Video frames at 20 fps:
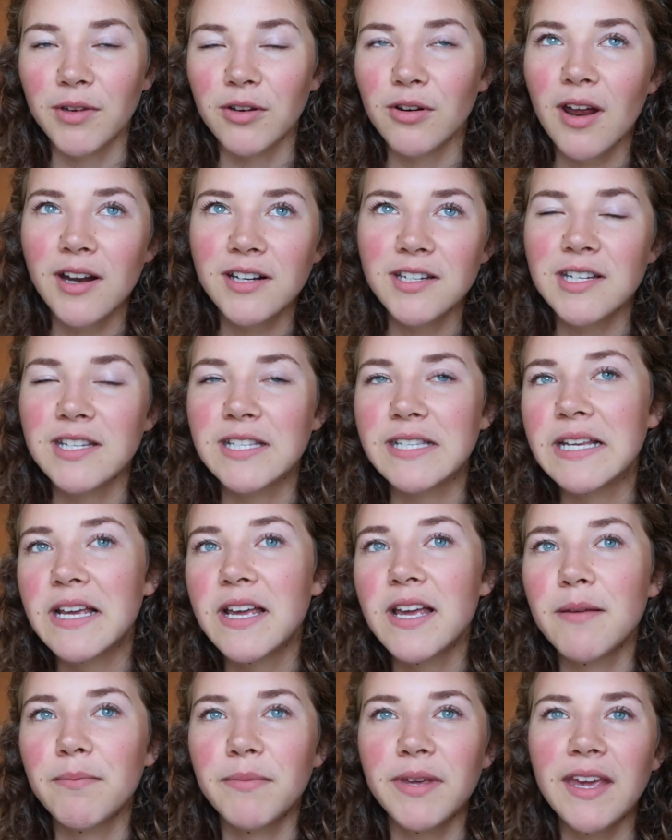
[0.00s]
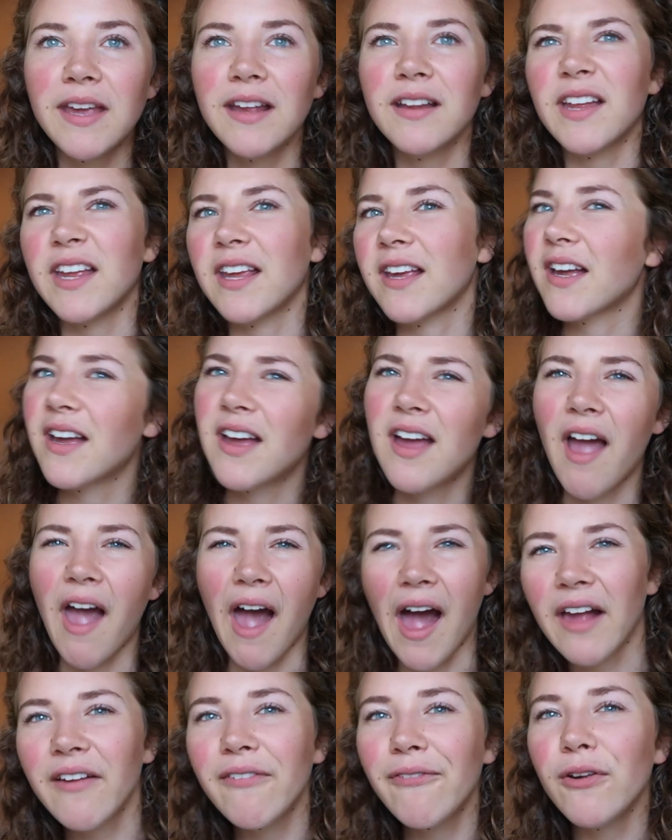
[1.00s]
You're not just being like,
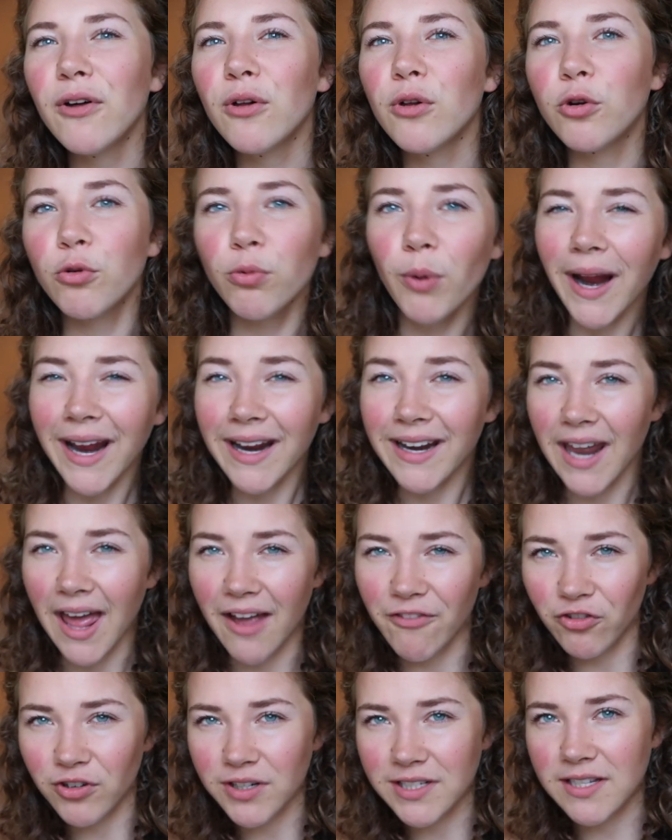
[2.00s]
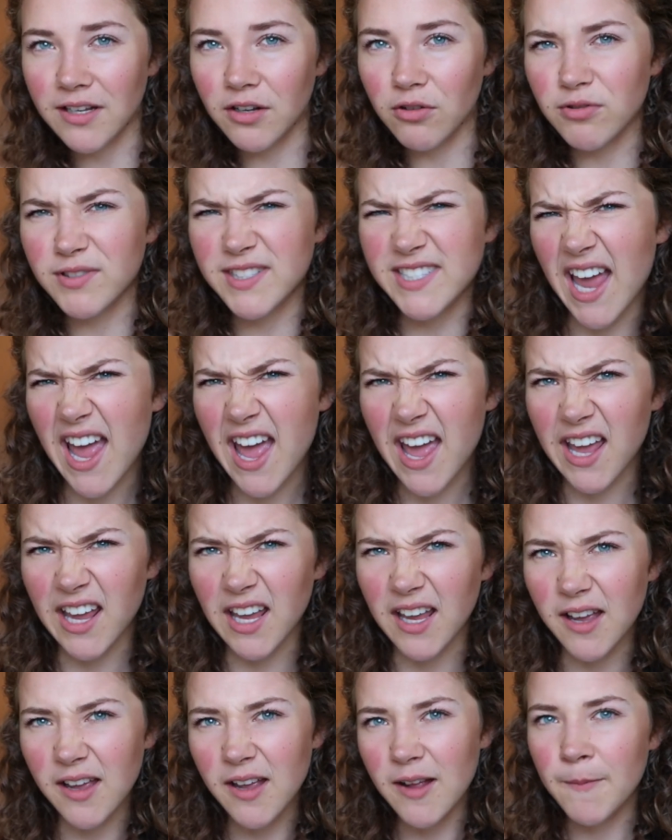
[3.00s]
I feel great every single
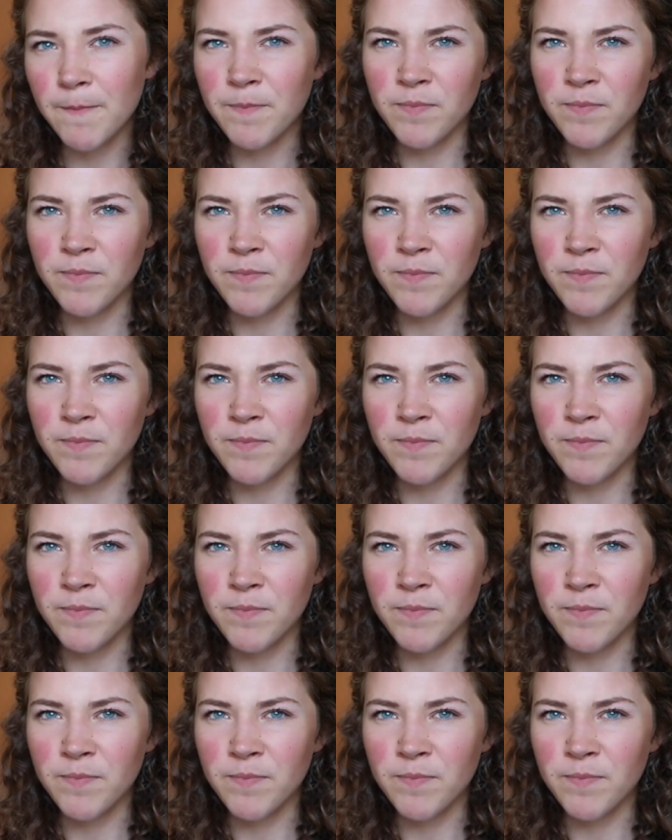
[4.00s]
day,